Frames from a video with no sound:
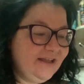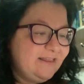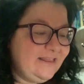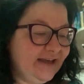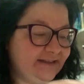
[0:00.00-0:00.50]

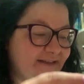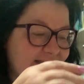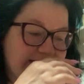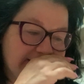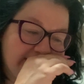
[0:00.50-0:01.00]
This
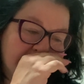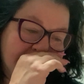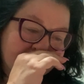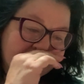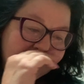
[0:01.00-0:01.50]
is,
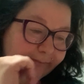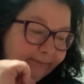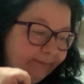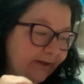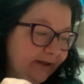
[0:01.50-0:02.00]

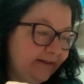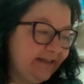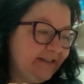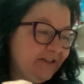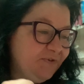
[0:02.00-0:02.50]

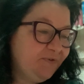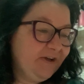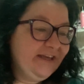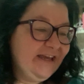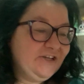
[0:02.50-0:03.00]
this is
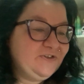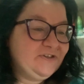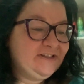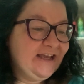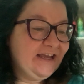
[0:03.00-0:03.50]
really
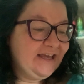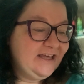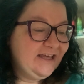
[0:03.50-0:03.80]
interesting.